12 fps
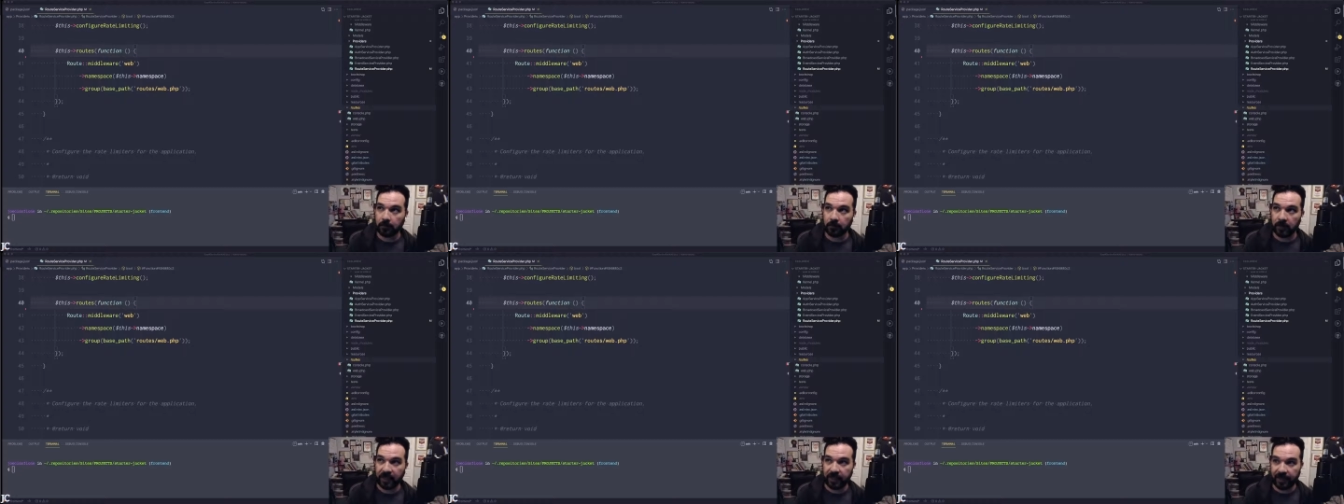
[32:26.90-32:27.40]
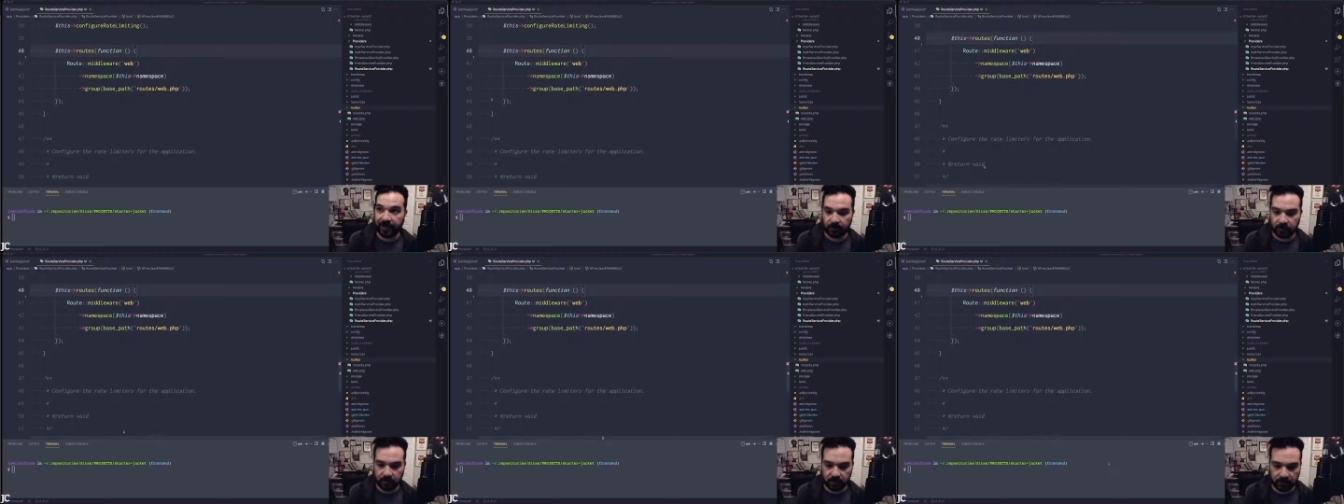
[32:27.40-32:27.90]
that I have a
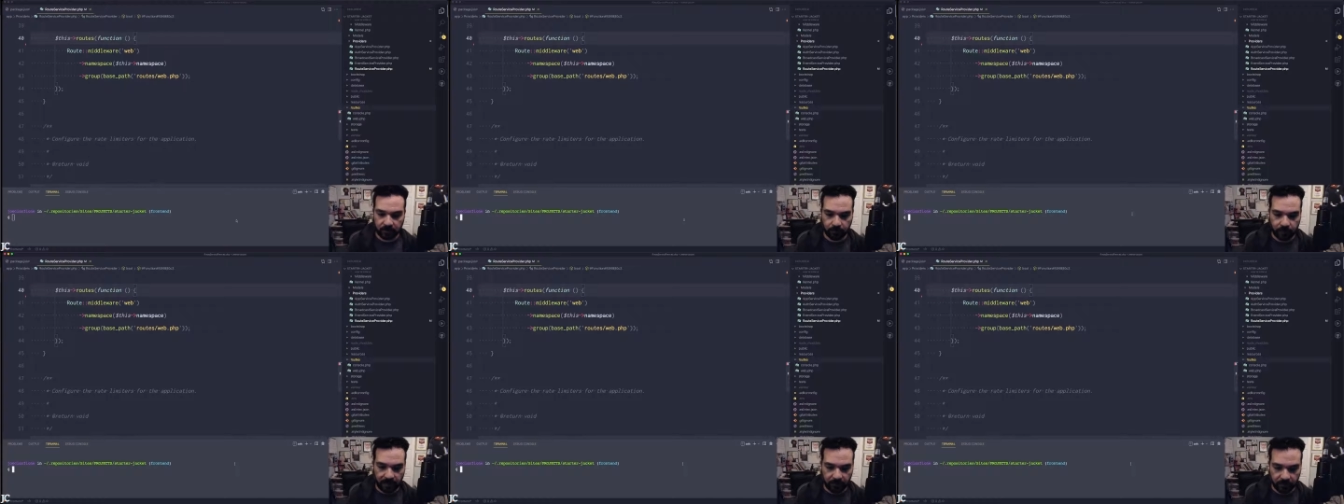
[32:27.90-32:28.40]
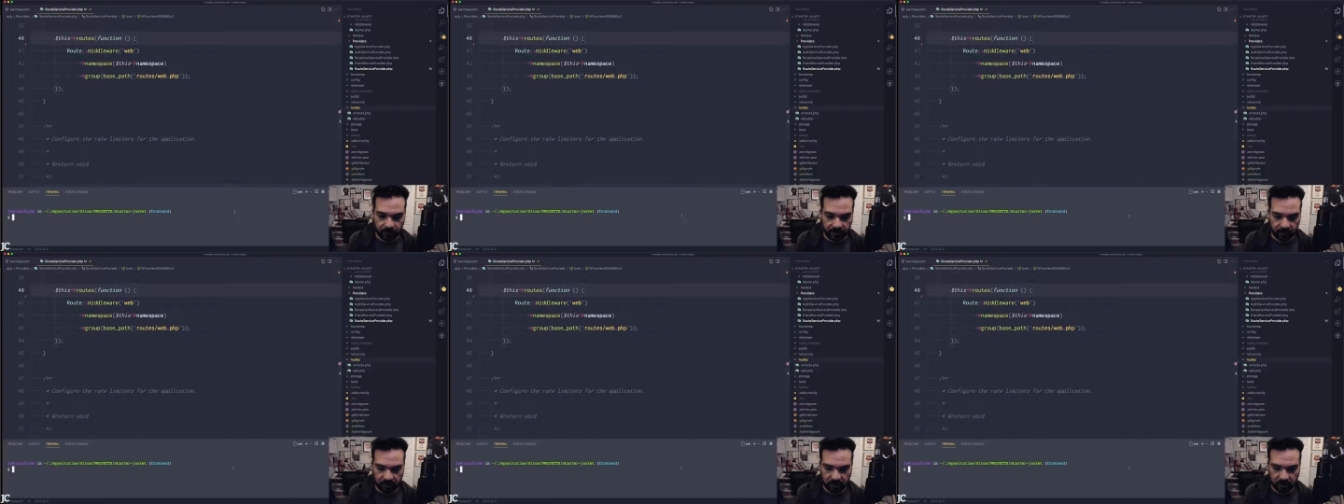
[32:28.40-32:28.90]
problem with
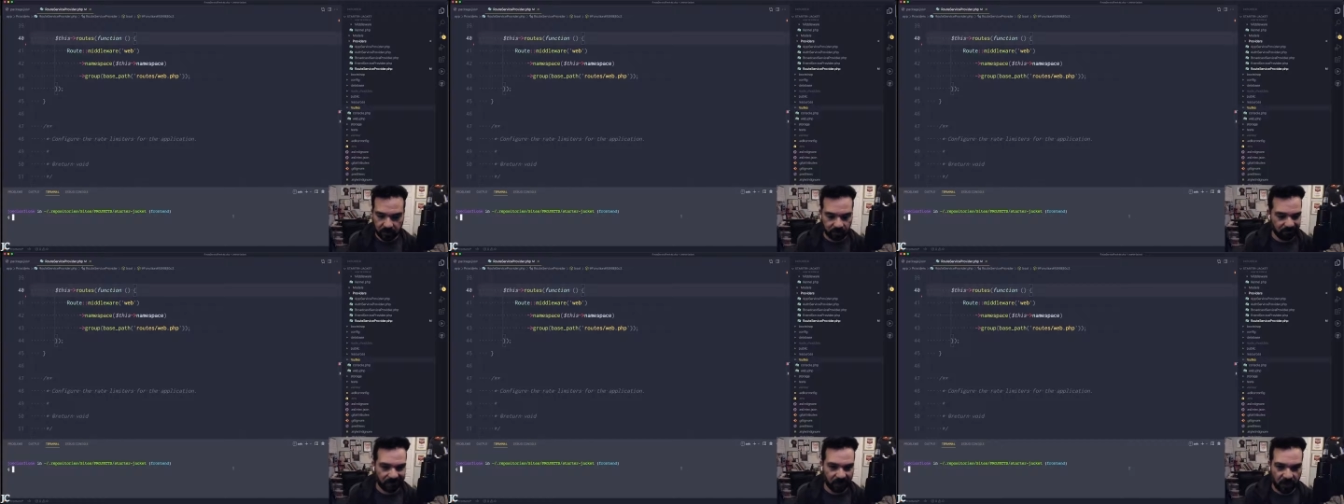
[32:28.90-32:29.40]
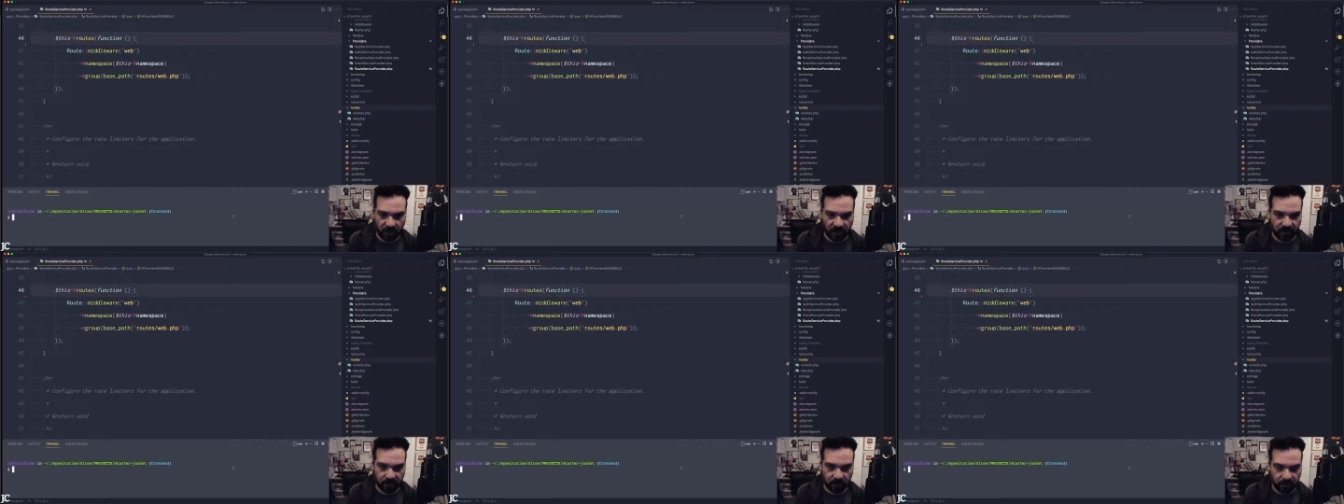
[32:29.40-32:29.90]
them. It's just the code
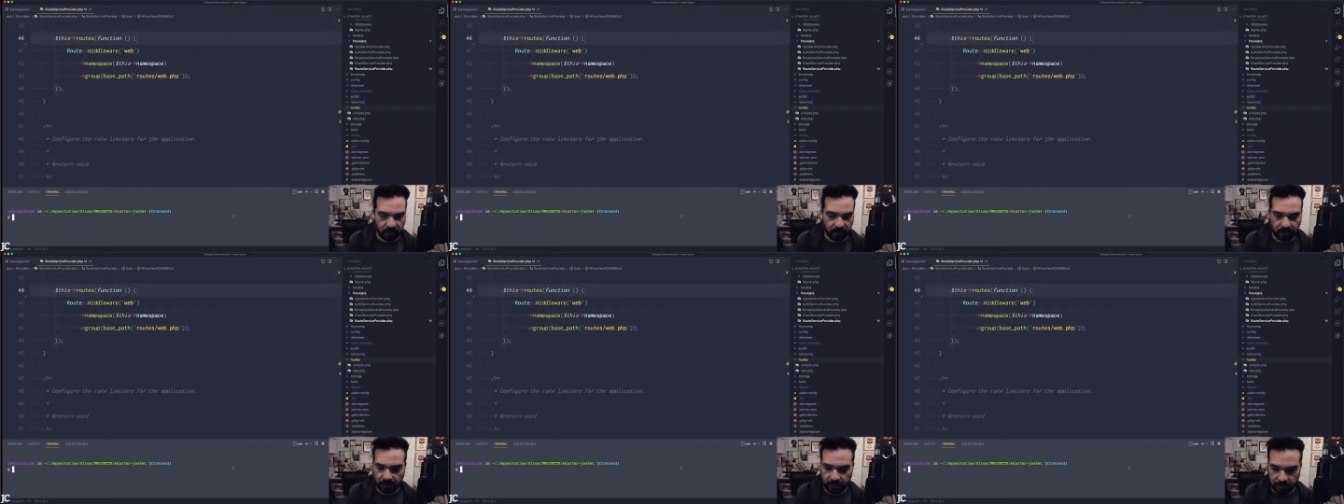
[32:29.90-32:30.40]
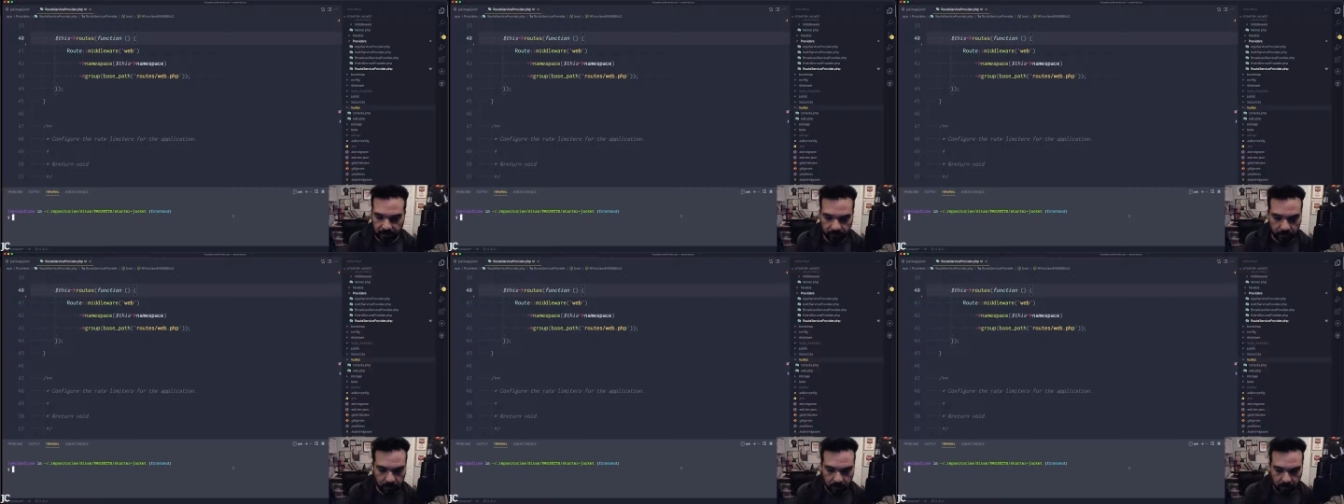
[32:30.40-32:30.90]
I do, I don't need an API
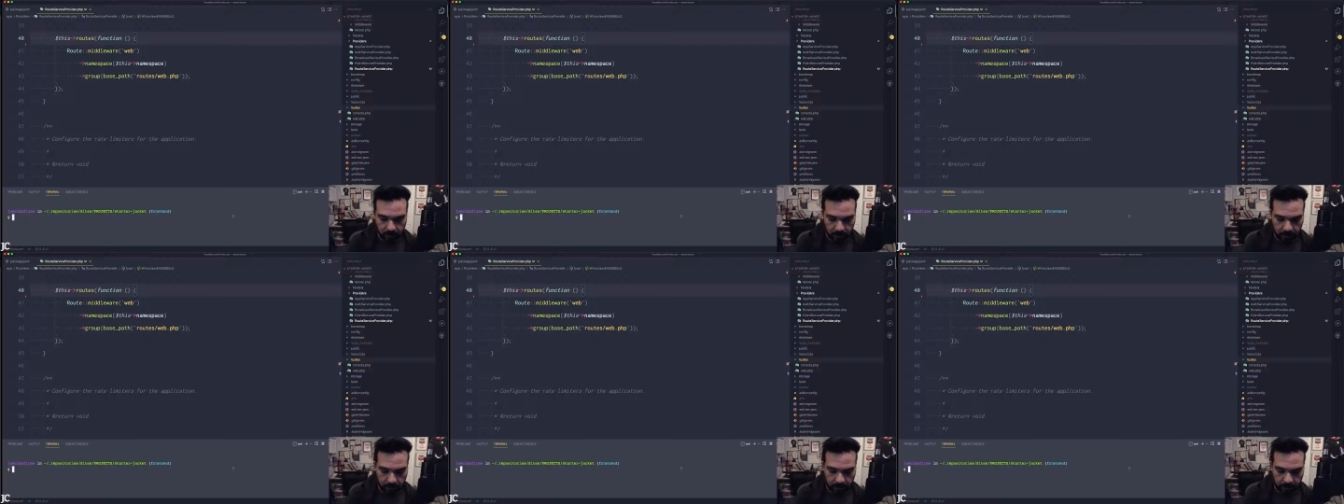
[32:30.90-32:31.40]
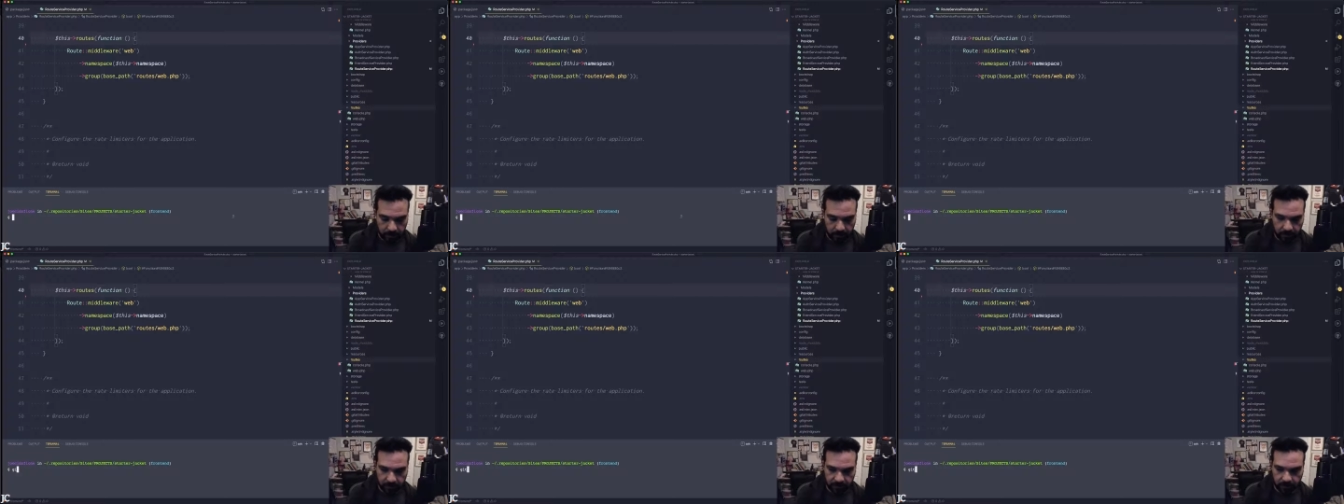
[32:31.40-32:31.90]

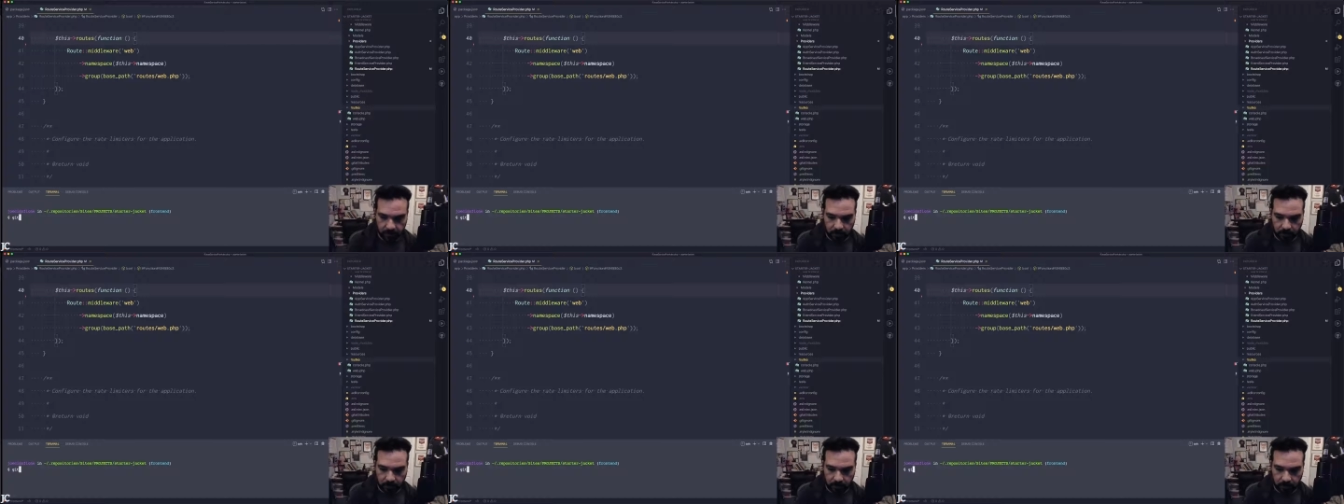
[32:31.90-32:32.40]
for. So